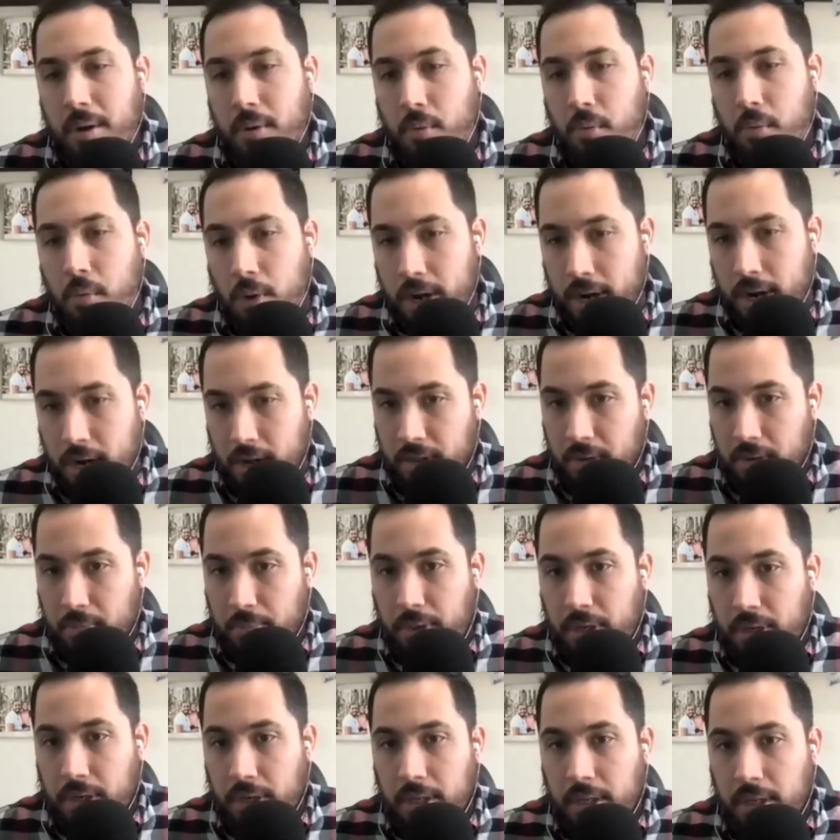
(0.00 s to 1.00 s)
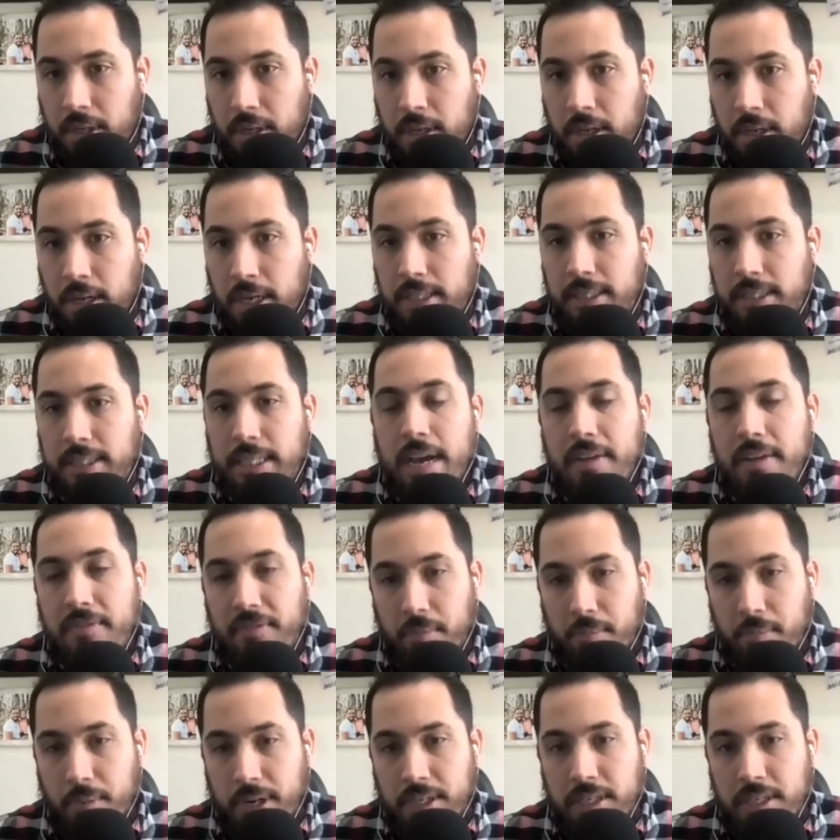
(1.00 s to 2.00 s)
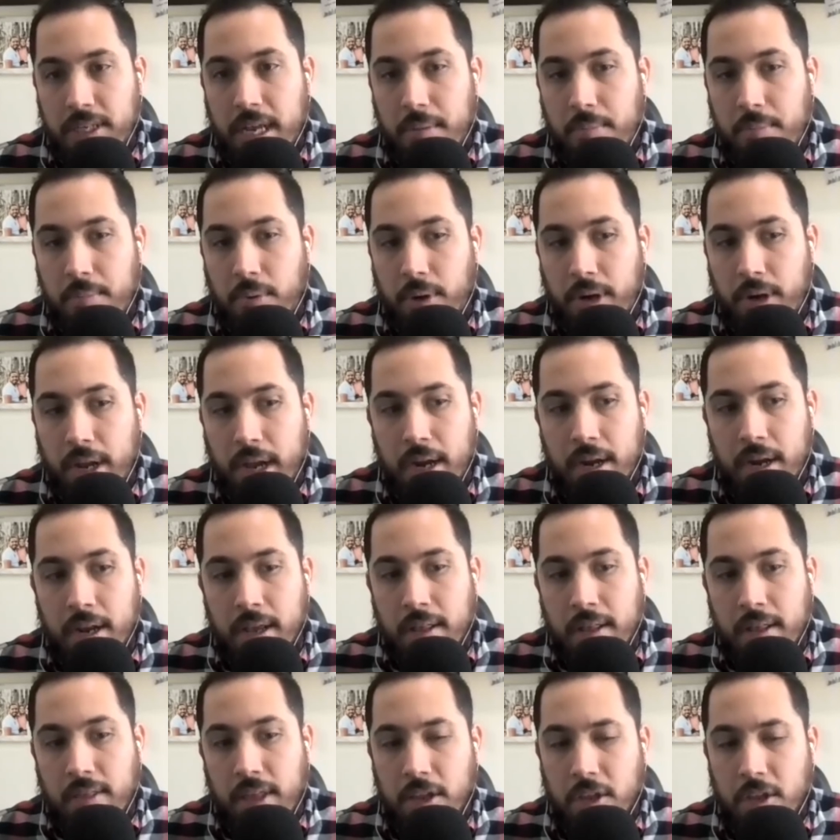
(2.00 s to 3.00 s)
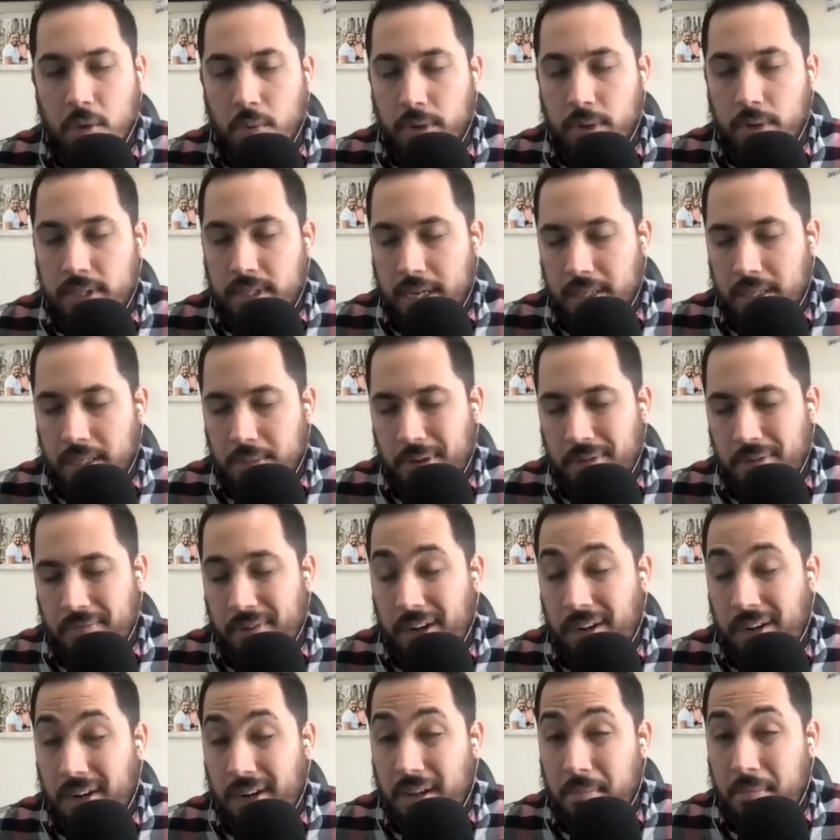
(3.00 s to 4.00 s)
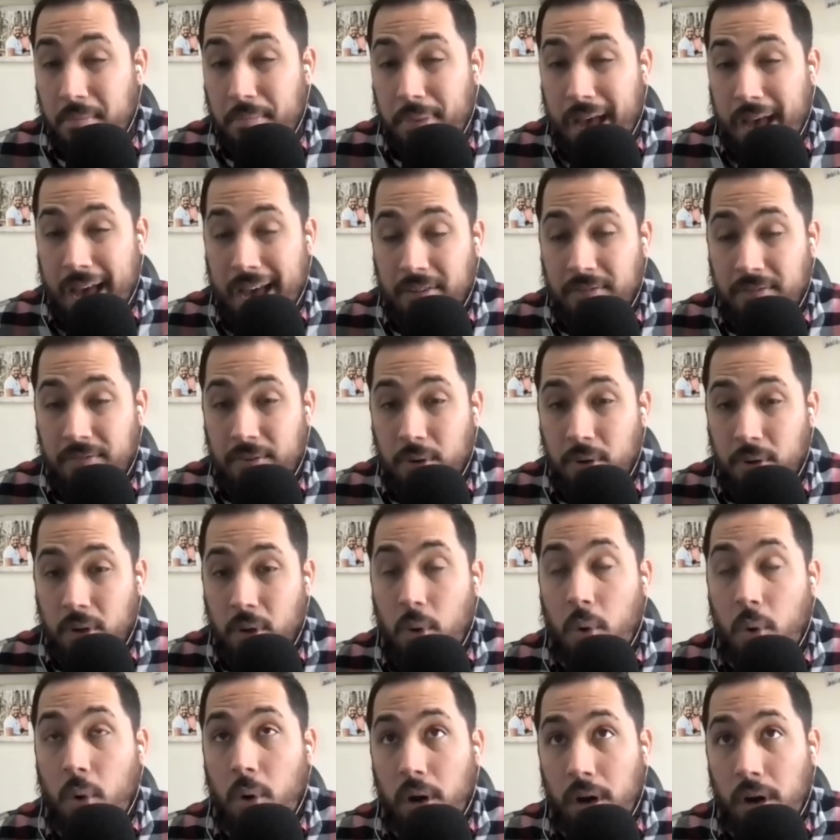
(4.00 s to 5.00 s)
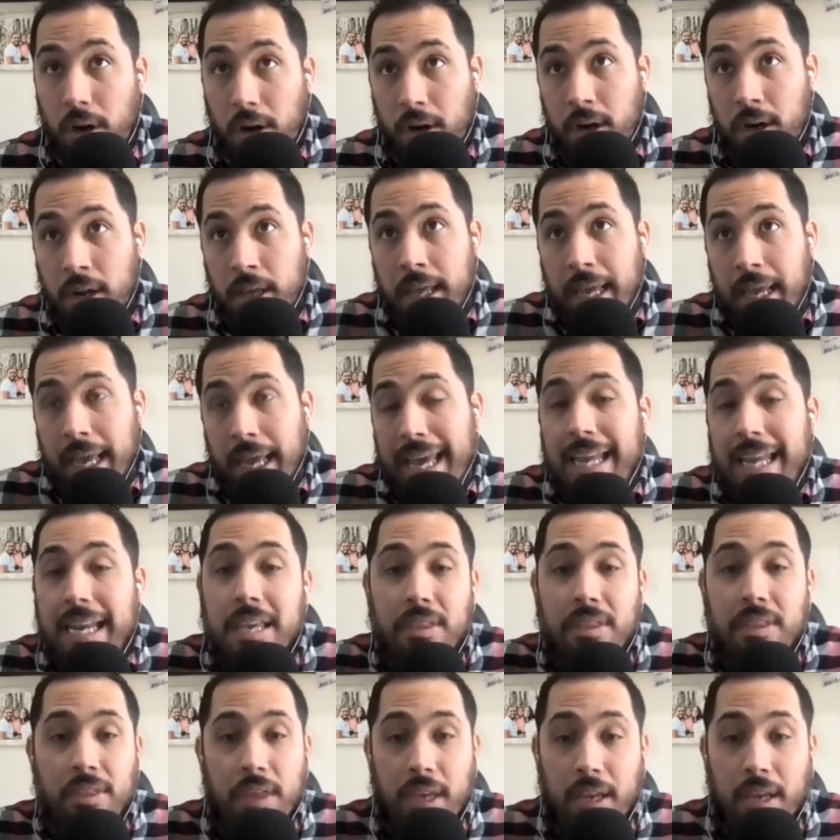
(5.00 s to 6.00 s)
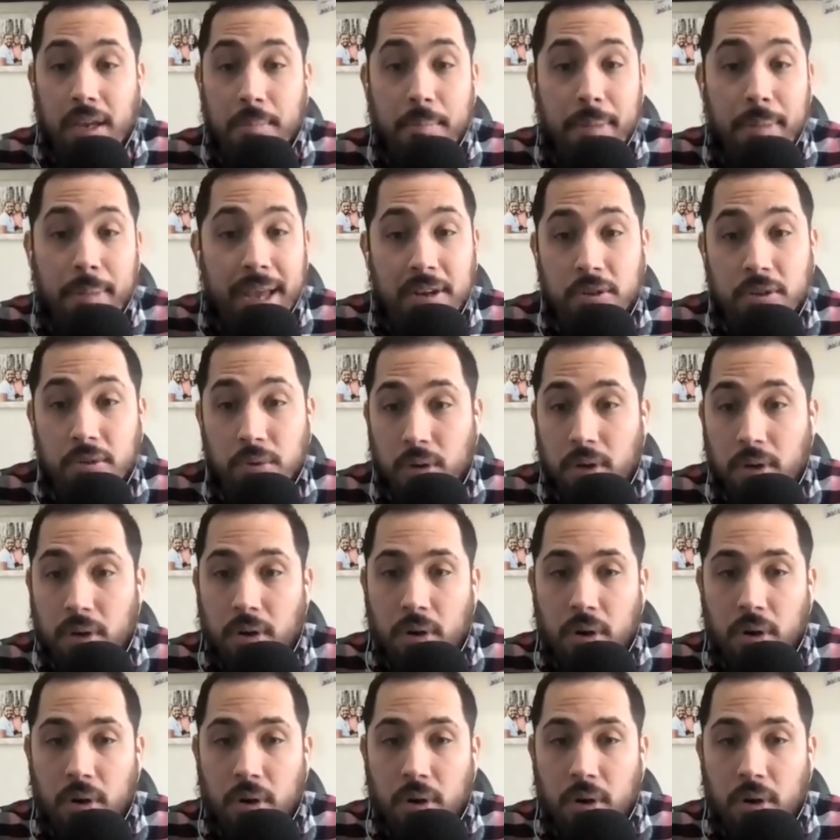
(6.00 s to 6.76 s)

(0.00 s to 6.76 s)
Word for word: one other book aside from Rich Dad Poor Dad that you would say has been very impactful, or anything, a mentor,